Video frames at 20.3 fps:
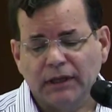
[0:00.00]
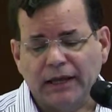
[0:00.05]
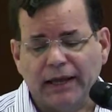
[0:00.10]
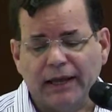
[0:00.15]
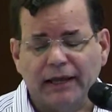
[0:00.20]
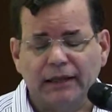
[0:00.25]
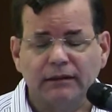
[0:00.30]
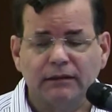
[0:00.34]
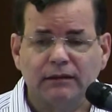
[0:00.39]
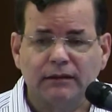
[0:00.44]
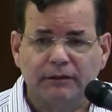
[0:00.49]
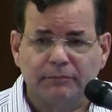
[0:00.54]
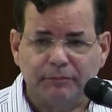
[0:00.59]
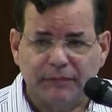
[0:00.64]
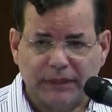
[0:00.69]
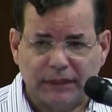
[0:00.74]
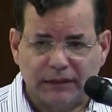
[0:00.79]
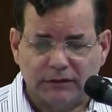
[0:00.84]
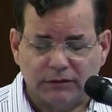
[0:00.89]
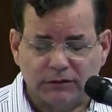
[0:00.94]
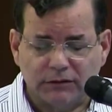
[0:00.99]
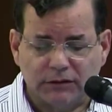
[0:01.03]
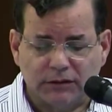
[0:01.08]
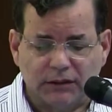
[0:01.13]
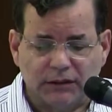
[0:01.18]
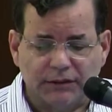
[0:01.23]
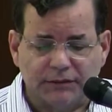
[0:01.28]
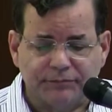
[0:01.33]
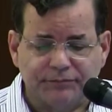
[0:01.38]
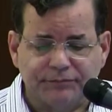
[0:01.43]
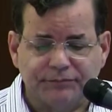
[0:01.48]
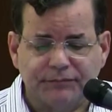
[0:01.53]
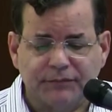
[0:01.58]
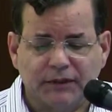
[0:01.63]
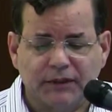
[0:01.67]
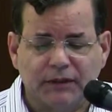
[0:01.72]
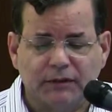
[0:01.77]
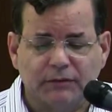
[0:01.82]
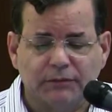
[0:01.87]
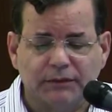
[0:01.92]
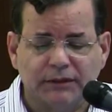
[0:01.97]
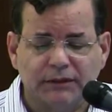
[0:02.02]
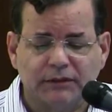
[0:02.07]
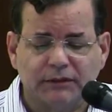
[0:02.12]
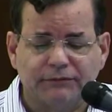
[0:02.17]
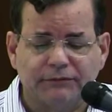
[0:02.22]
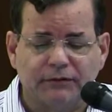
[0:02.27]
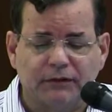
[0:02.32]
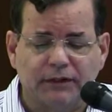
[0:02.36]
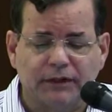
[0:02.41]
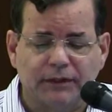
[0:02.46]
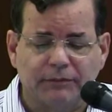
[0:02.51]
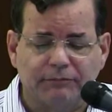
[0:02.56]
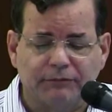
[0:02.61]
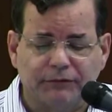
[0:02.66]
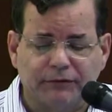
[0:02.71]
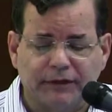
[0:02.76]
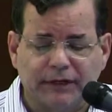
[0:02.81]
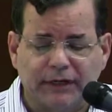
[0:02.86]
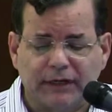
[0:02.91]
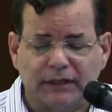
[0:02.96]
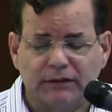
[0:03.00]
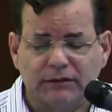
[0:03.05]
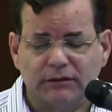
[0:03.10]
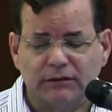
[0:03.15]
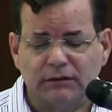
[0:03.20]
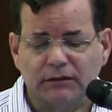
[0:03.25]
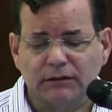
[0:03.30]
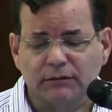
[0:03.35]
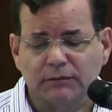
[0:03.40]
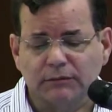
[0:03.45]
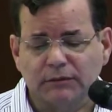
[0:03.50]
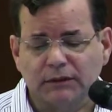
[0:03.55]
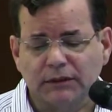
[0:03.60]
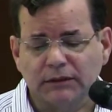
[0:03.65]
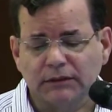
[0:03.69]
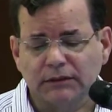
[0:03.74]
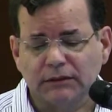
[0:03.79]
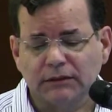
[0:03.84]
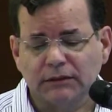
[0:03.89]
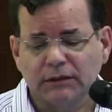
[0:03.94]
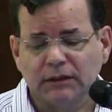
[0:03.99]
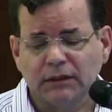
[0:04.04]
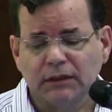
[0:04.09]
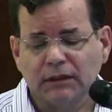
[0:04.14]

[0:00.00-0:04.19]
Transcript: and dementia, their risk for hip fracture was